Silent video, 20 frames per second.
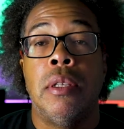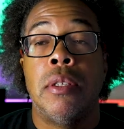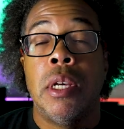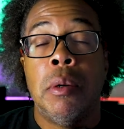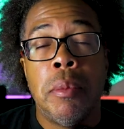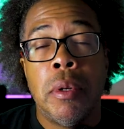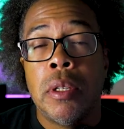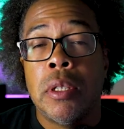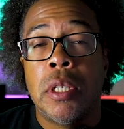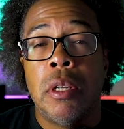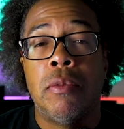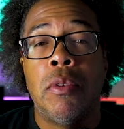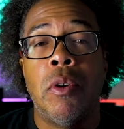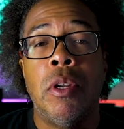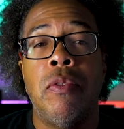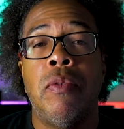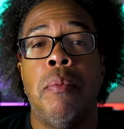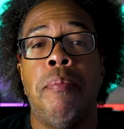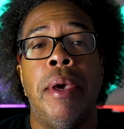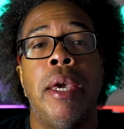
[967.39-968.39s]
Some of the stuff don't
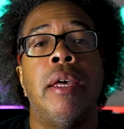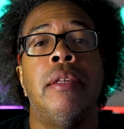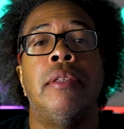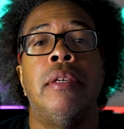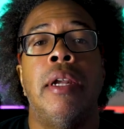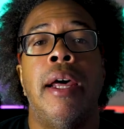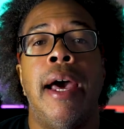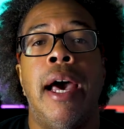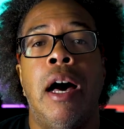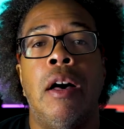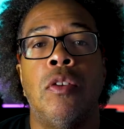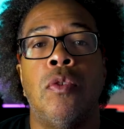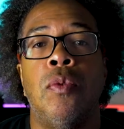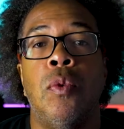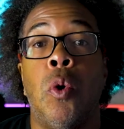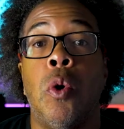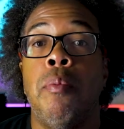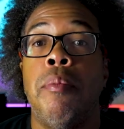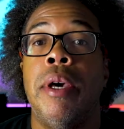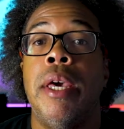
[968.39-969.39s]
even make it to the House
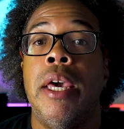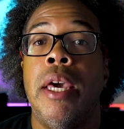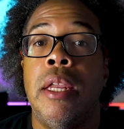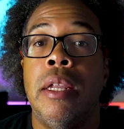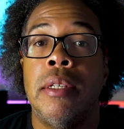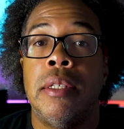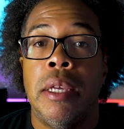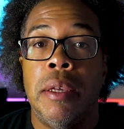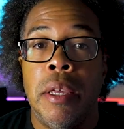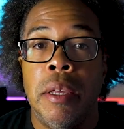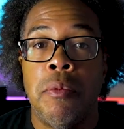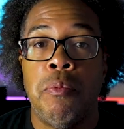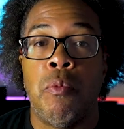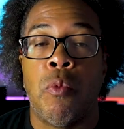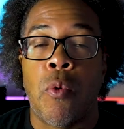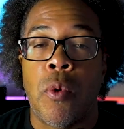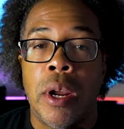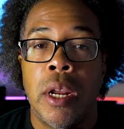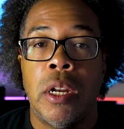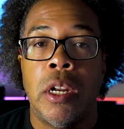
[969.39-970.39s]
floor, but it is it's
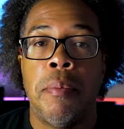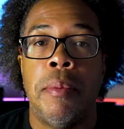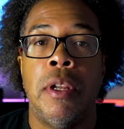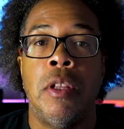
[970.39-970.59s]
written up.